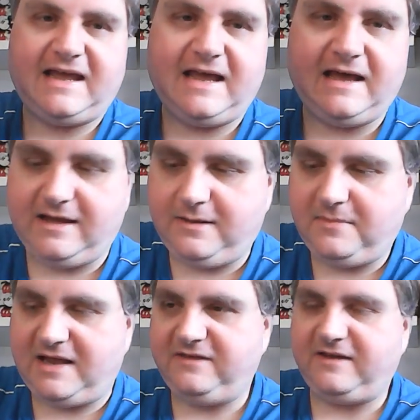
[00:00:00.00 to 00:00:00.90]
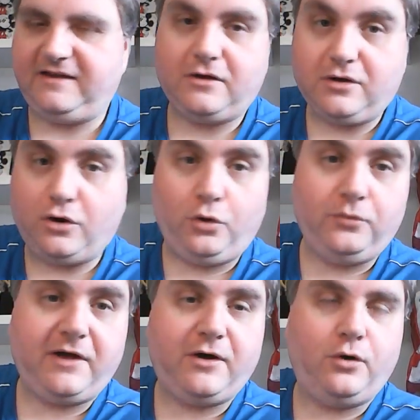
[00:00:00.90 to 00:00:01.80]
and so all
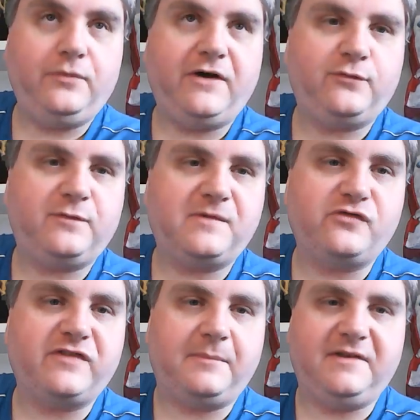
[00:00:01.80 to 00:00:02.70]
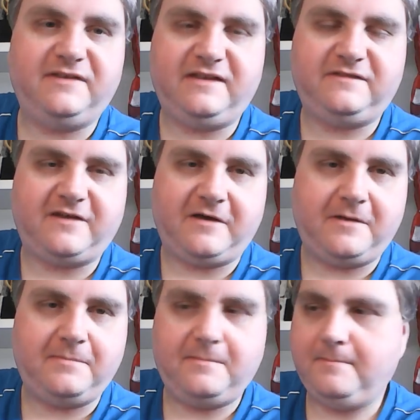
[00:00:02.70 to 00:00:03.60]
those were special summoned this turn.
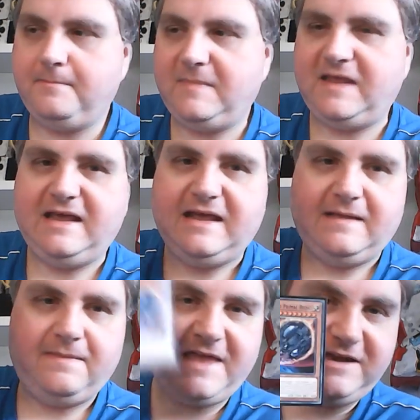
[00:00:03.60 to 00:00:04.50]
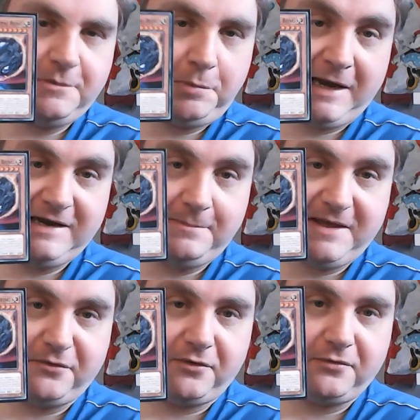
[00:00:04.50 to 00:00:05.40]
Then you play
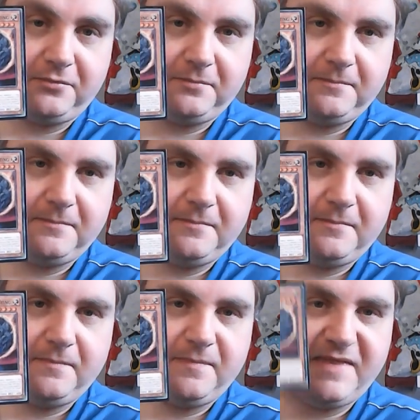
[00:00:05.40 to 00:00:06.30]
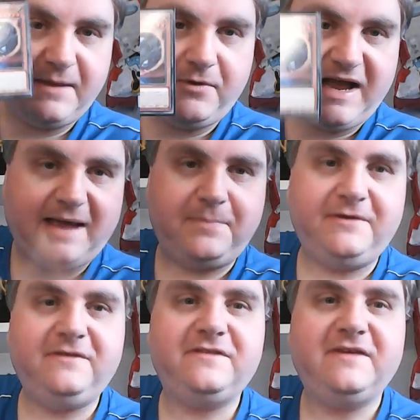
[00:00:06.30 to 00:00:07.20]
Nibiru. Then what
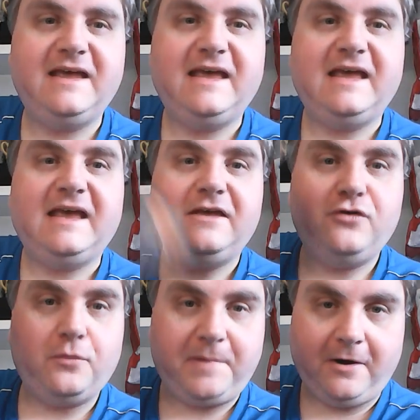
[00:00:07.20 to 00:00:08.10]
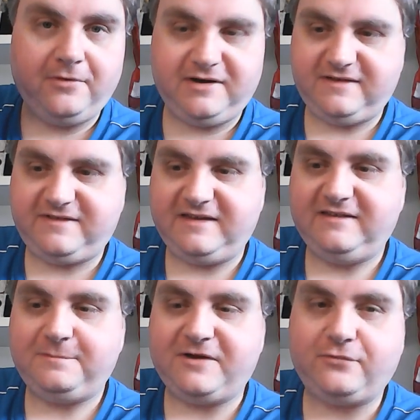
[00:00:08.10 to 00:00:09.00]
happens? Your opponent
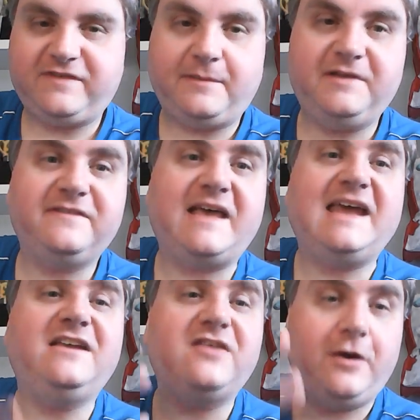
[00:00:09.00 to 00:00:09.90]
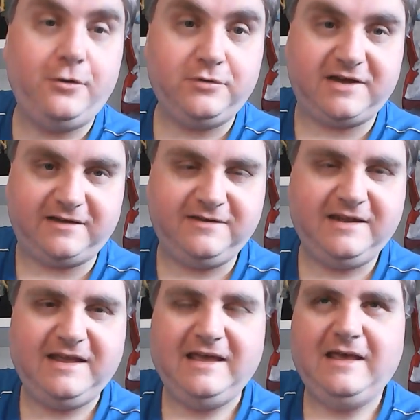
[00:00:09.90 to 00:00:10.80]
special summons a token
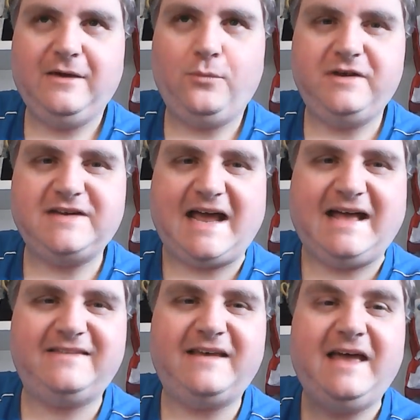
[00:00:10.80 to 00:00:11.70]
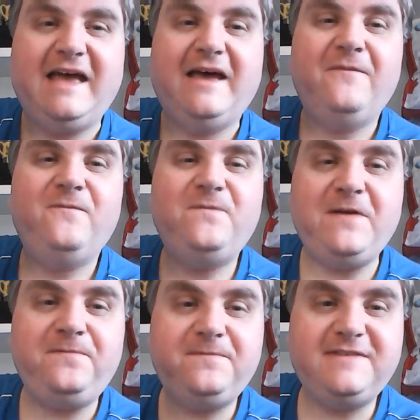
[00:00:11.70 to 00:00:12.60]
which has
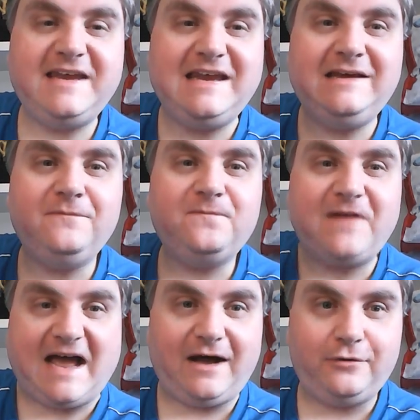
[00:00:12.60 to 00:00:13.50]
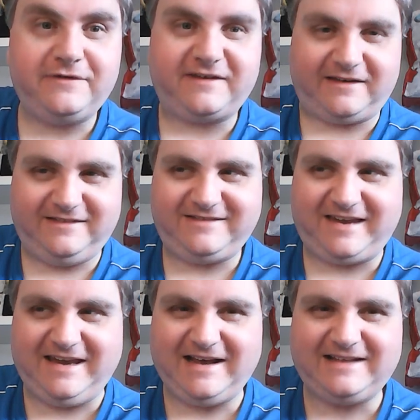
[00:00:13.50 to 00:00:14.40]
15,000
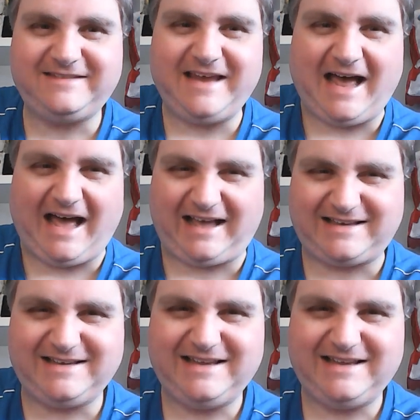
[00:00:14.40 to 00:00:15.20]
attack